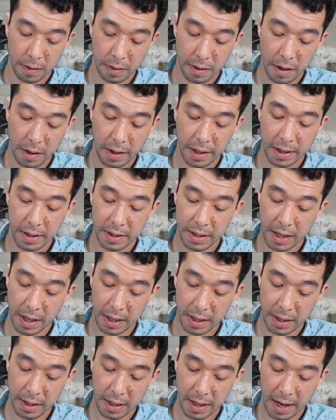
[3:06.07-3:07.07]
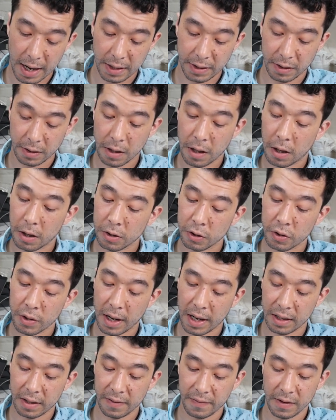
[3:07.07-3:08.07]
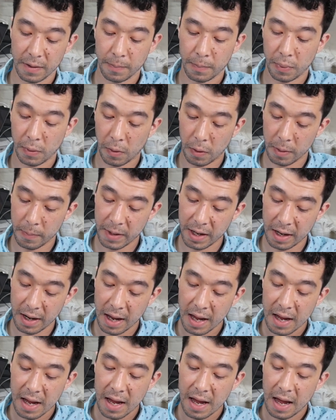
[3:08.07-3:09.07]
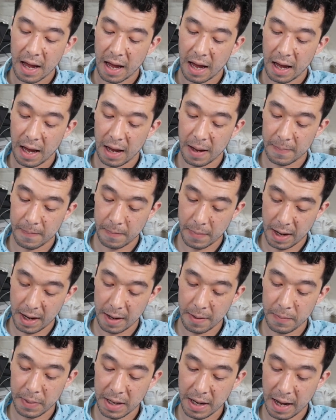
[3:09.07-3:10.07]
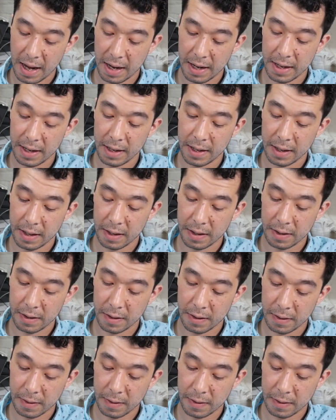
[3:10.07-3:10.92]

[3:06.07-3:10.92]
are not intended as a contract of employment and may be added